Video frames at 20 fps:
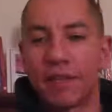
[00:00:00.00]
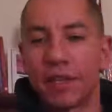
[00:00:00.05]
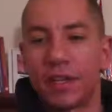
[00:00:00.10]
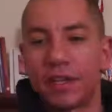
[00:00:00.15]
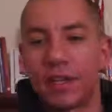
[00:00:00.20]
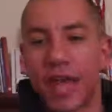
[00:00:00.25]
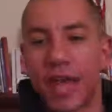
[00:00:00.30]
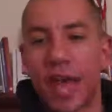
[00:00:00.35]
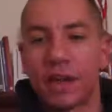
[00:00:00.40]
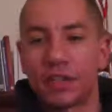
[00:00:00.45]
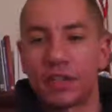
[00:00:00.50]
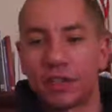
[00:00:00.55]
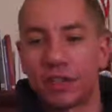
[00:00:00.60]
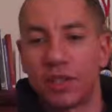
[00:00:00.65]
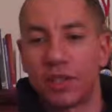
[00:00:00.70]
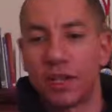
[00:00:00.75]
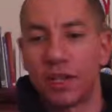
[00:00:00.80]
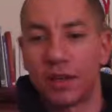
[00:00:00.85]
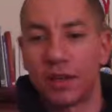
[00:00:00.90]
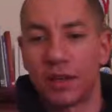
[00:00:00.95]
to
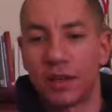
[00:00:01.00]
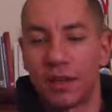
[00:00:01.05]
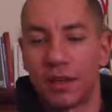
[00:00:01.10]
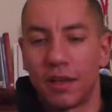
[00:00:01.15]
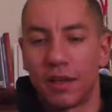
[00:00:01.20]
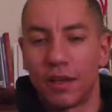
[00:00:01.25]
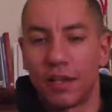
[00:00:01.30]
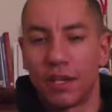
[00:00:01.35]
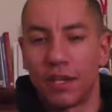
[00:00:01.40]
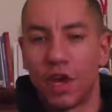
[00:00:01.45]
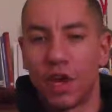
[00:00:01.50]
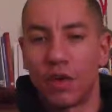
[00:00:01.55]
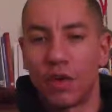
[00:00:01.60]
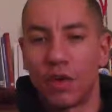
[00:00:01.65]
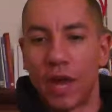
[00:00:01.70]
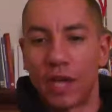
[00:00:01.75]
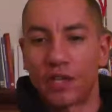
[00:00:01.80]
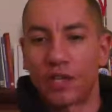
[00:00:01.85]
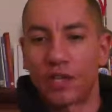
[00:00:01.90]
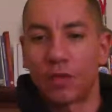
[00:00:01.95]
actually,
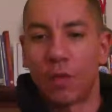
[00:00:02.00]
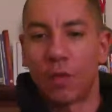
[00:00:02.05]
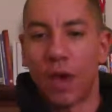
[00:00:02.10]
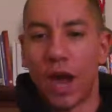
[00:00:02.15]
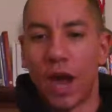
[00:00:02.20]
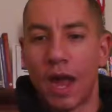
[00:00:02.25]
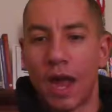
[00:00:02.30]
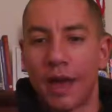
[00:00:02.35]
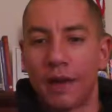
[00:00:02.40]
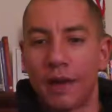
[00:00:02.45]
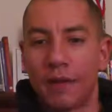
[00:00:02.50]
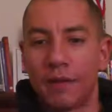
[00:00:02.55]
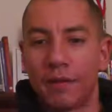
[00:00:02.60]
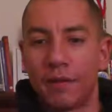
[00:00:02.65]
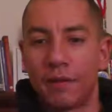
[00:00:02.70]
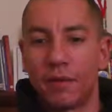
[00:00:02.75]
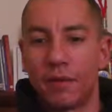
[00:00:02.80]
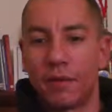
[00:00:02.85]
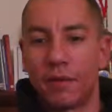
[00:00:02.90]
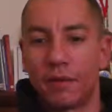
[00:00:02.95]
nationwide
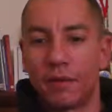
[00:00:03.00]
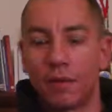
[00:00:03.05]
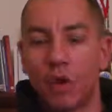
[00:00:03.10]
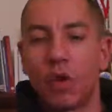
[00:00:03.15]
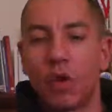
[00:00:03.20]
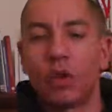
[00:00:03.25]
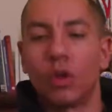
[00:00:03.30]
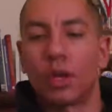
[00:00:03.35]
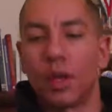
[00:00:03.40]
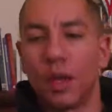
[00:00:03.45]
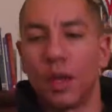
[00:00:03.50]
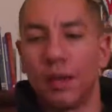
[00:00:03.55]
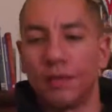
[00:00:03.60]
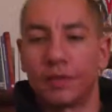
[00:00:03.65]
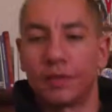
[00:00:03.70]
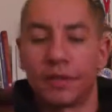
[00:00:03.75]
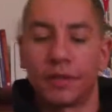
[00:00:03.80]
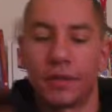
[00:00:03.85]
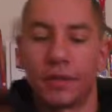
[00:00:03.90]
Golden Gloves?